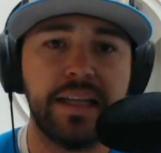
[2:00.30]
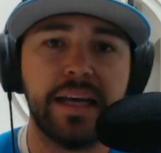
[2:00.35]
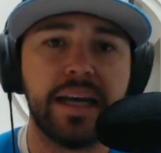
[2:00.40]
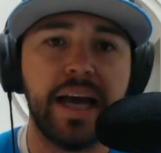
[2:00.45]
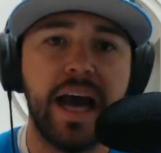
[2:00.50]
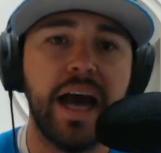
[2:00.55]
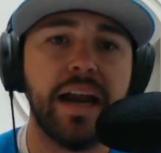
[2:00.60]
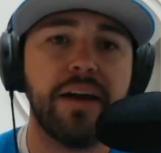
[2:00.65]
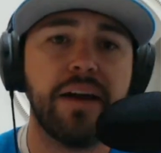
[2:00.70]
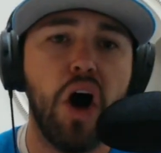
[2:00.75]
the
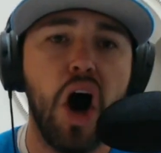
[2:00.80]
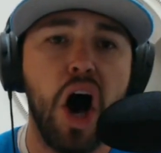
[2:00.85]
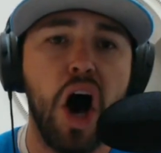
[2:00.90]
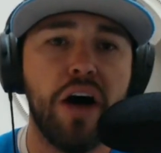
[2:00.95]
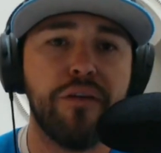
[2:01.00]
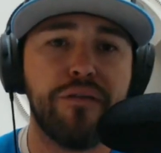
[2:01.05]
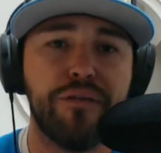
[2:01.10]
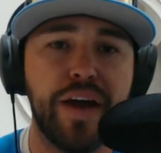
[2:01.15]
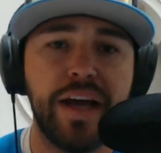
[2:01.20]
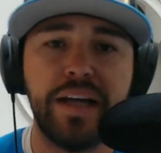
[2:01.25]
kind of
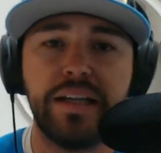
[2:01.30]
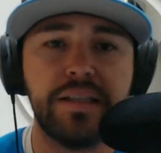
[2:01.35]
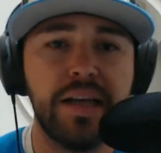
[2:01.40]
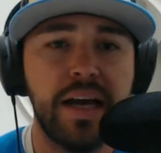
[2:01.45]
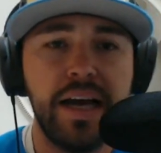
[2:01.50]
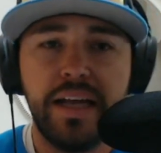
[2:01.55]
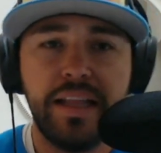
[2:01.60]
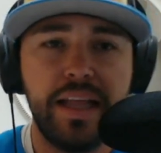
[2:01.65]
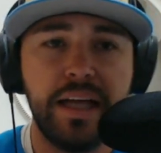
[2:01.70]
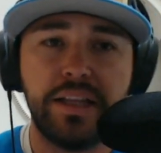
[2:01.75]
offense
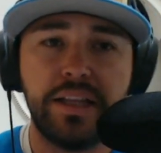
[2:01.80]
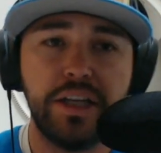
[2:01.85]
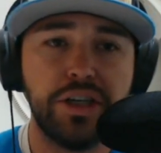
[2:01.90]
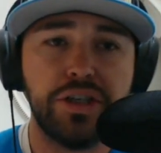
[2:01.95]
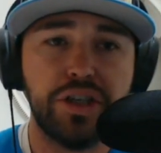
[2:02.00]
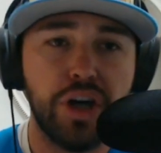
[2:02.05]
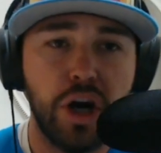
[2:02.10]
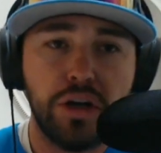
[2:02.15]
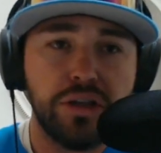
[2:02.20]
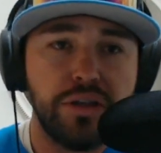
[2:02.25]
that the
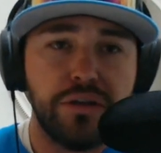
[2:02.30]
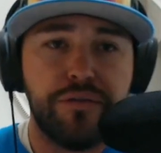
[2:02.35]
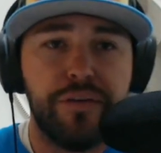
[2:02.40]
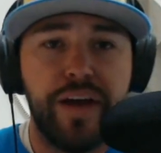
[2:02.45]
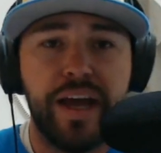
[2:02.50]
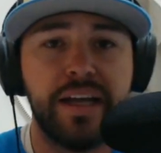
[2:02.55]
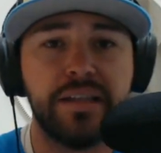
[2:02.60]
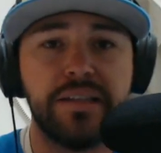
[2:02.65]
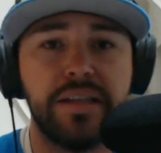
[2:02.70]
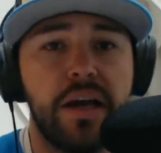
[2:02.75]
Charger
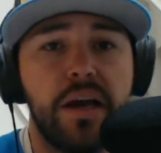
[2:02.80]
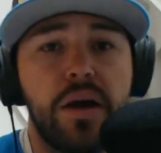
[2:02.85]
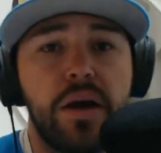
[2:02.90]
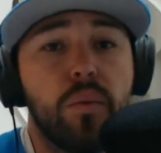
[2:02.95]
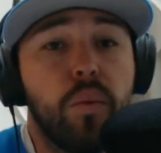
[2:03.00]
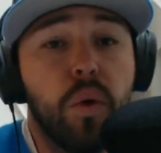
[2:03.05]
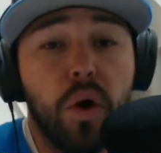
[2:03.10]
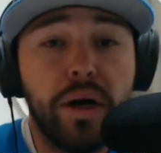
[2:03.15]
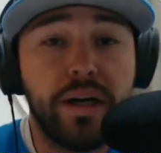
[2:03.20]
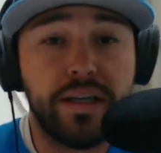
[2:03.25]
fans
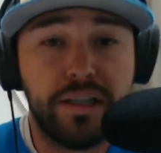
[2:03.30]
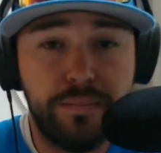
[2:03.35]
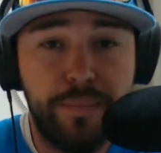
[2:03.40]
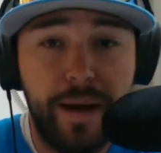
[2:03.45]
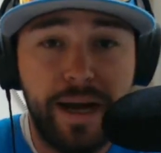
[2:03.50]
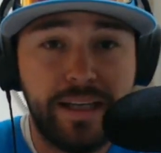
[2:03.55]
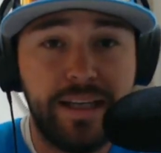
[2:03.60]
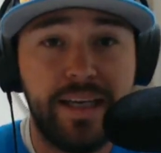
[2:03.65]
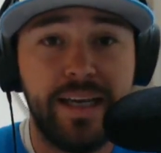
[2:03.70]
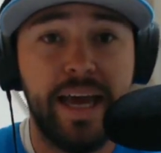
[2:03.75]
were
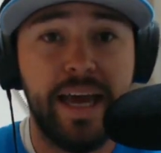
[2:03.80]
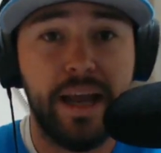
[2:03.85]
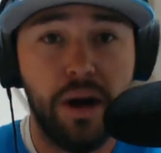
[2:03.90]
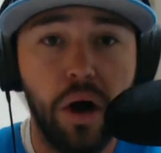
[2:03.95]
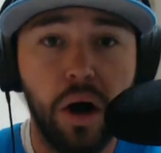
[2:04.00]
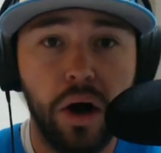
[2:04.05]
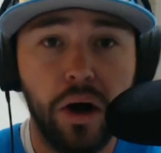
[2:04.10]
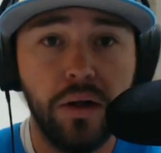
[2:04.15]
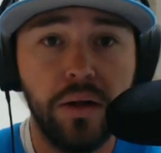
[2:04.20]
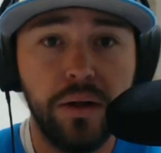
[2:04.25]
expecting at
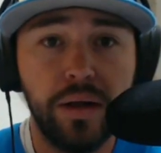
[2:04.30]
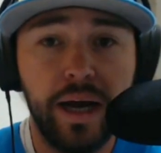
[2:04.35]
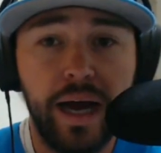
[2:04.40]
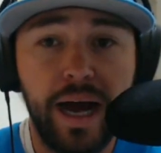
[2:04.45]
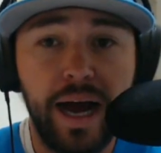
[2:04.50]
all.